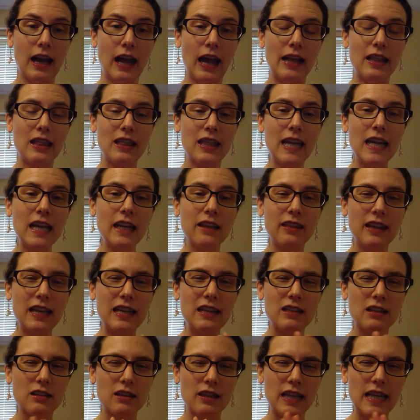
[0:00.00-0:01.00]
I think
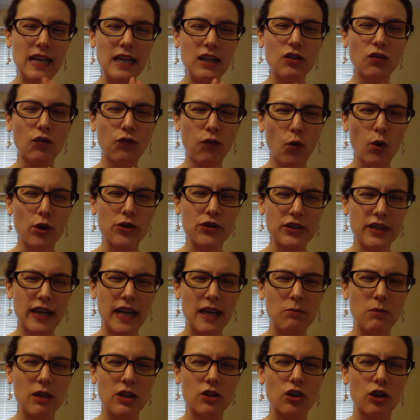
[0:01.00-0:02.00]
these these four
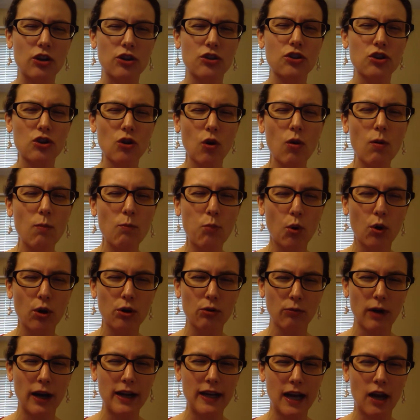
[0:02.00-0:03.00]
statements are so important right